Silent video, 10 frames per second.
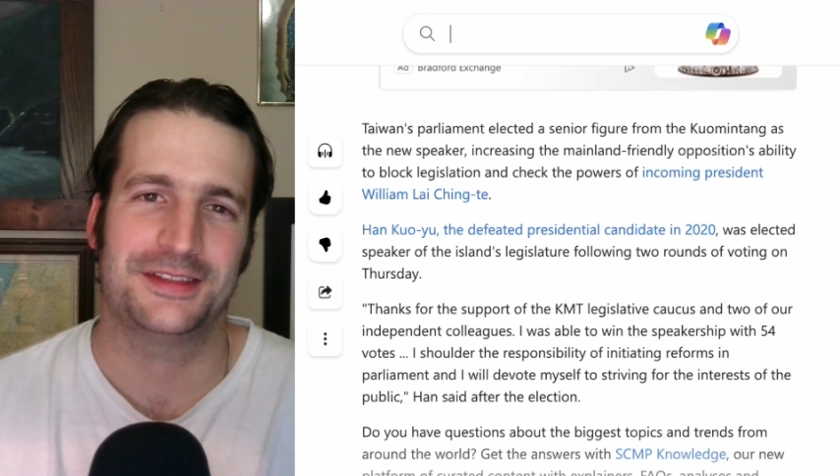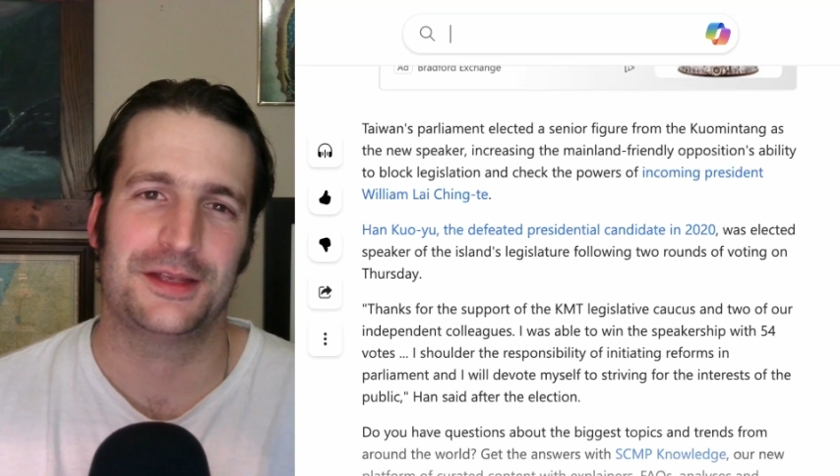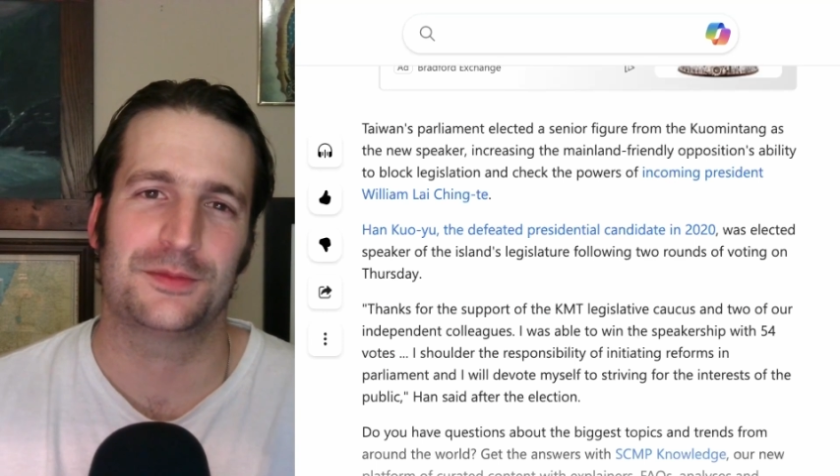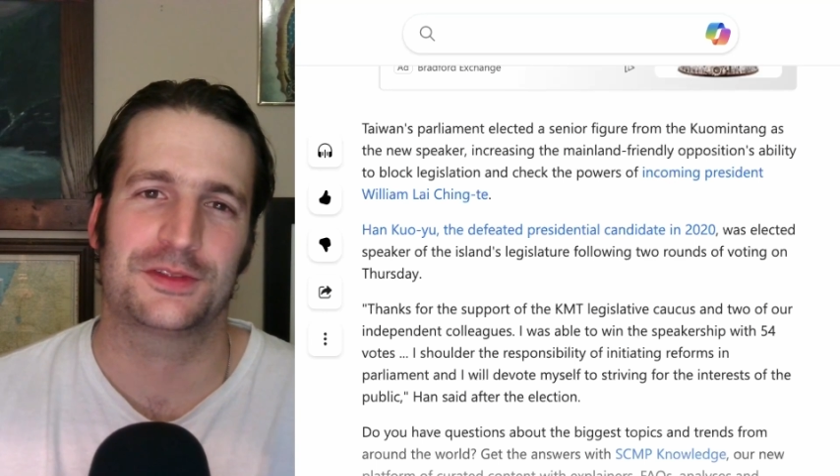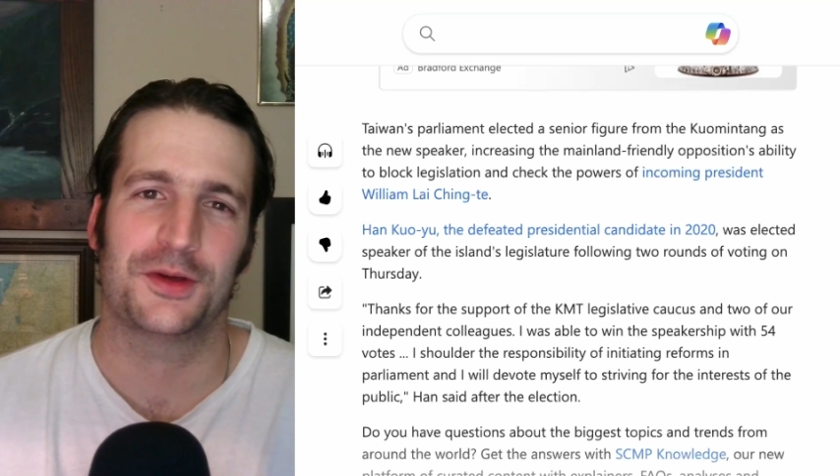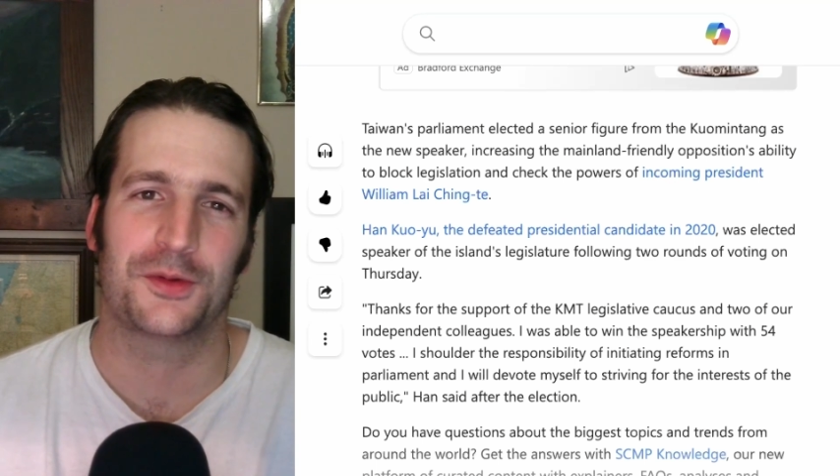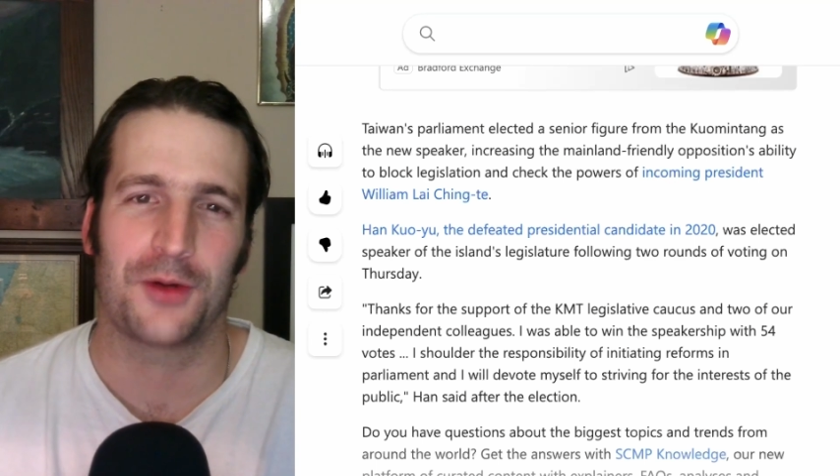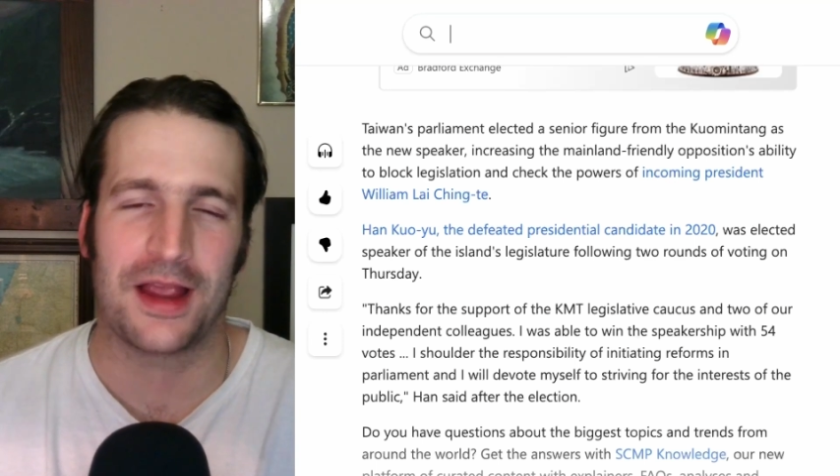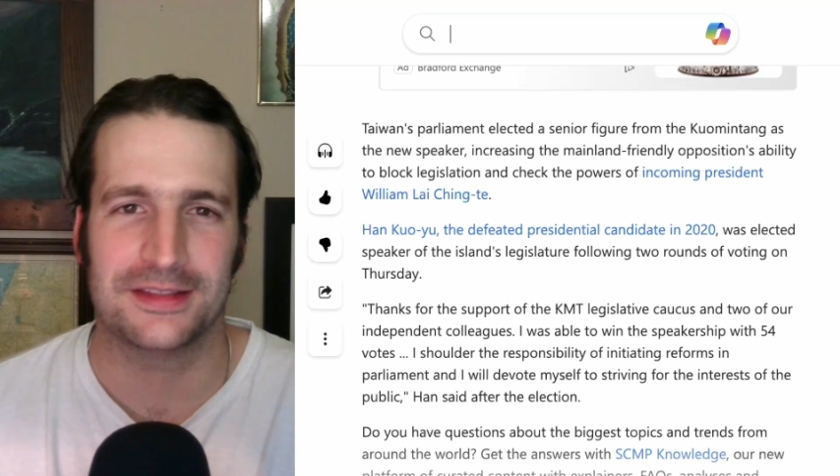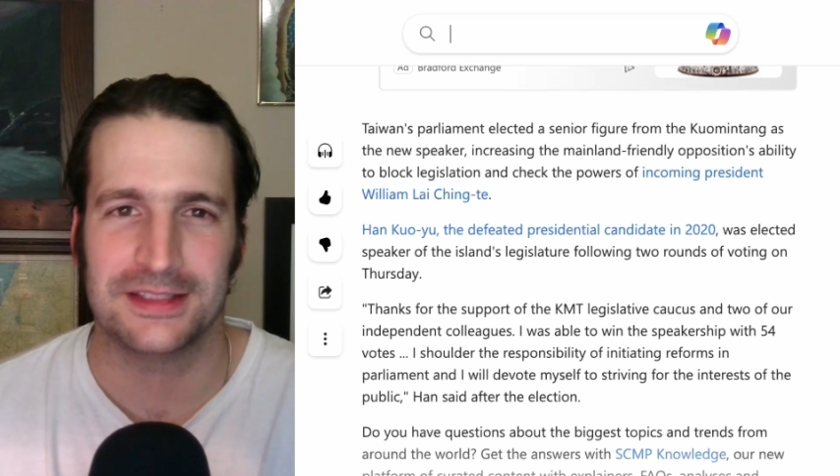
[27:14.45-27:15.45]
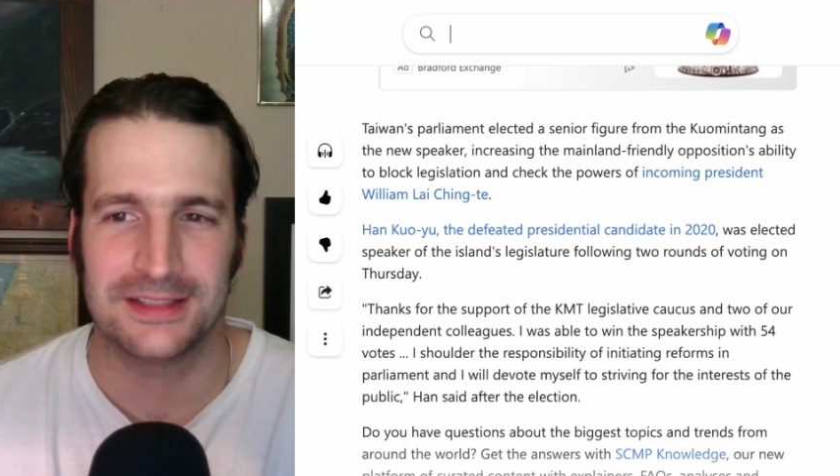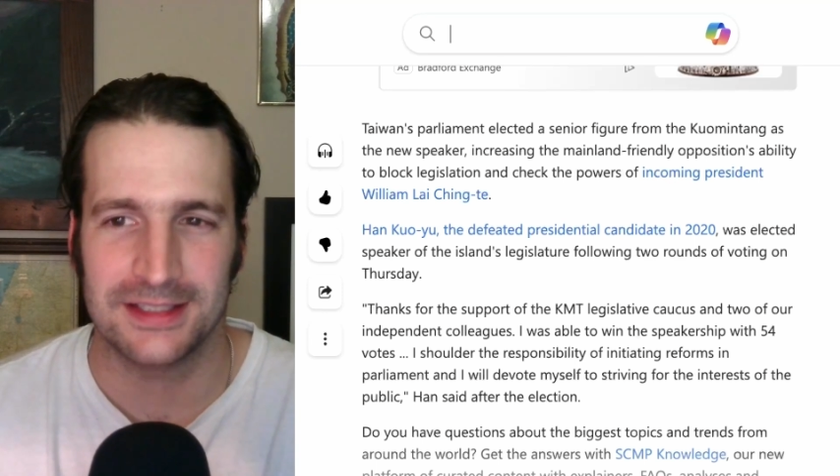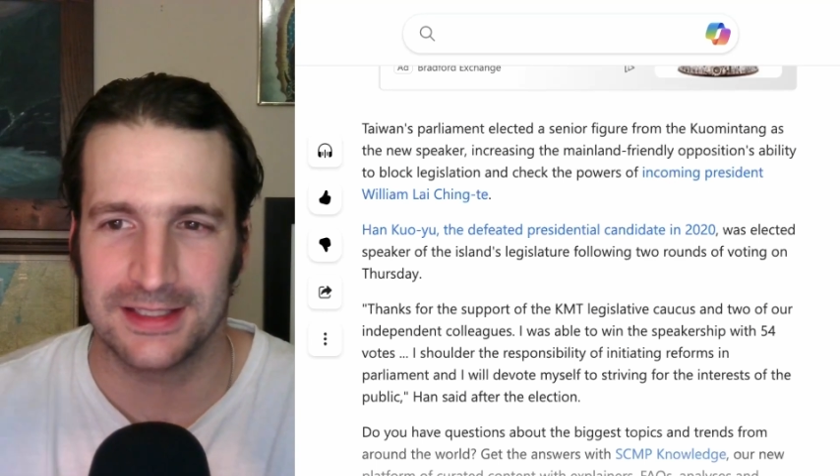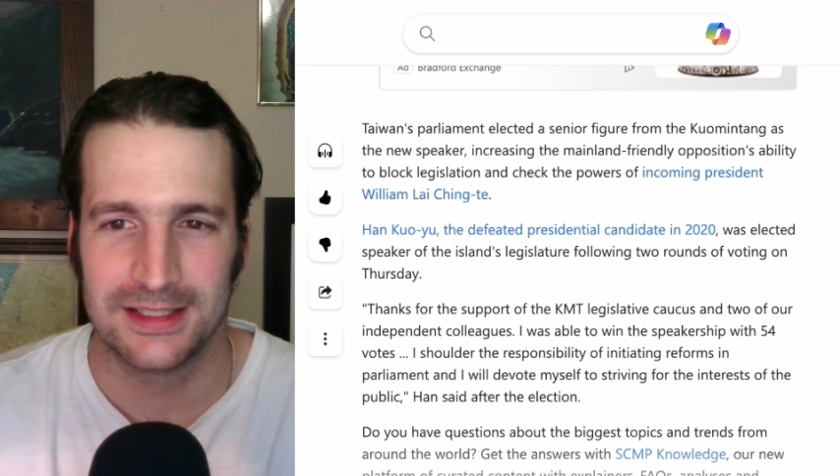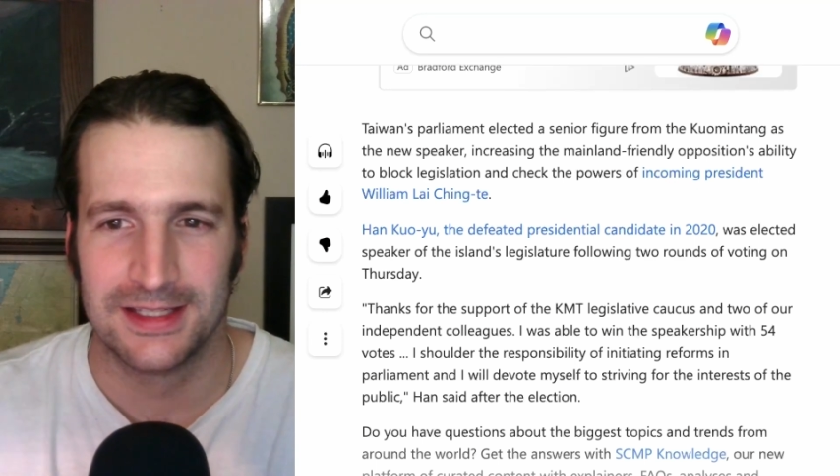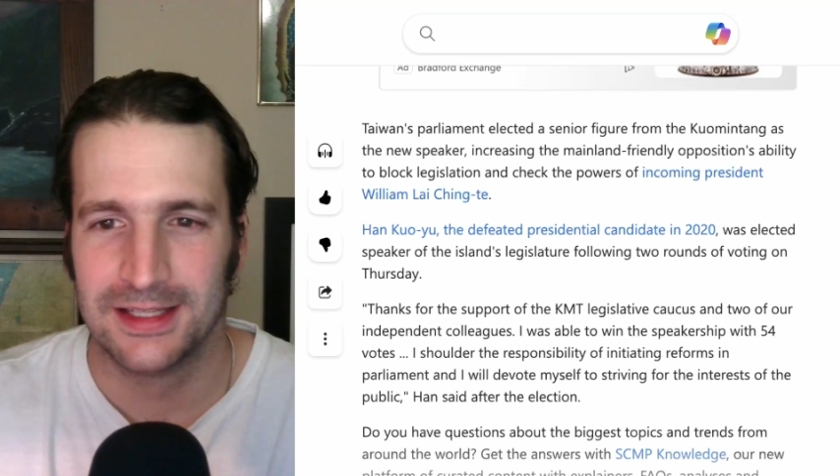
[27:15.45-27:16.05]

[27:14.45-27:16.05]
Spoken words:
seems so crazy to